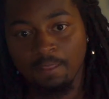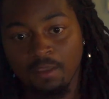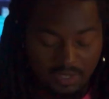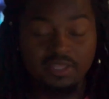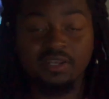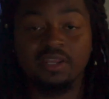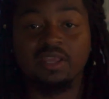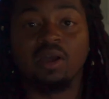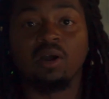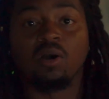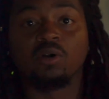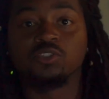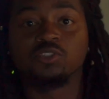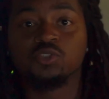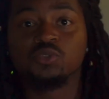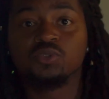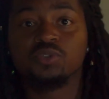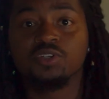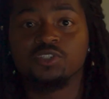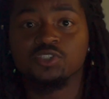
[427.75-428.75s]
Anyhow,
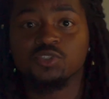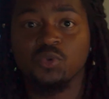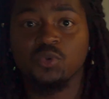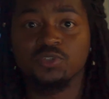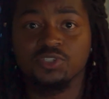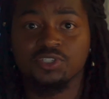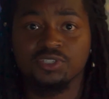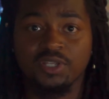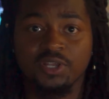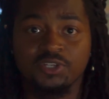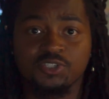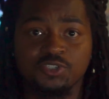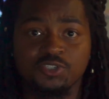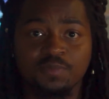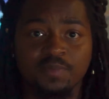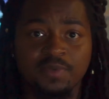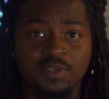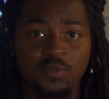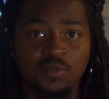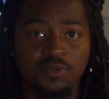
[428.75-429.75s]
two good sources that you
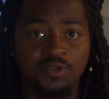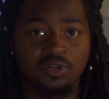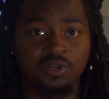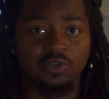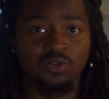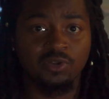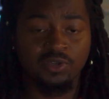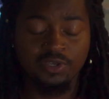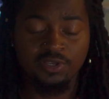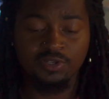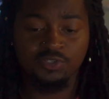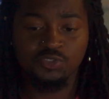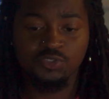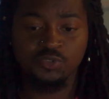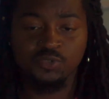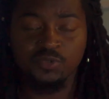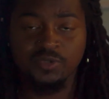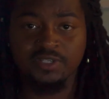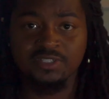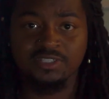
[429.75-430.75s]
may want to look
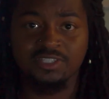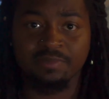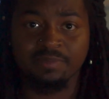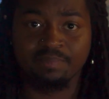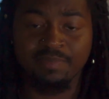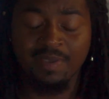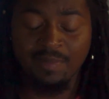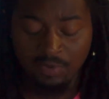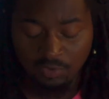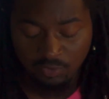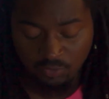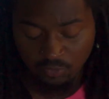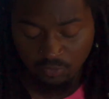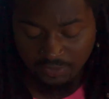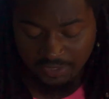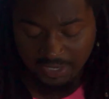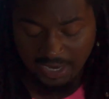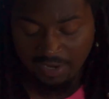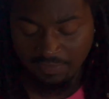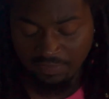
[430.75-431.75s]
into is the biblical
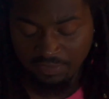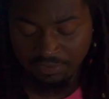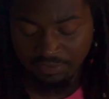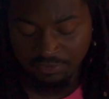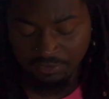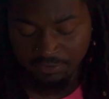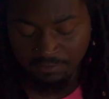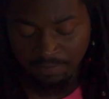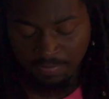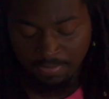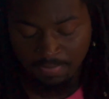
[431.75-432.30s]
calendar